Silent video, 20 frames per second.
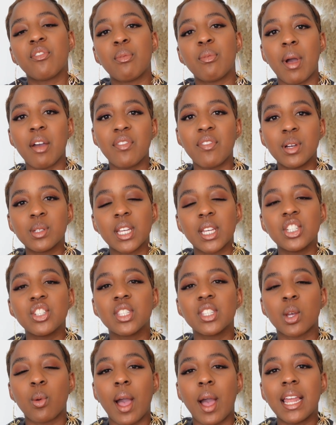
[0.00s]
for my
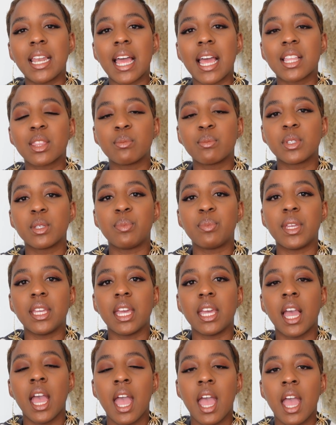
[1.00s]
foundations, I quite like them to
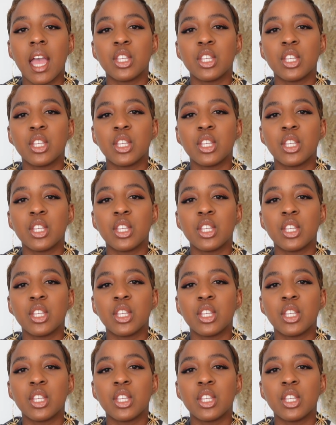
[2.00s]
be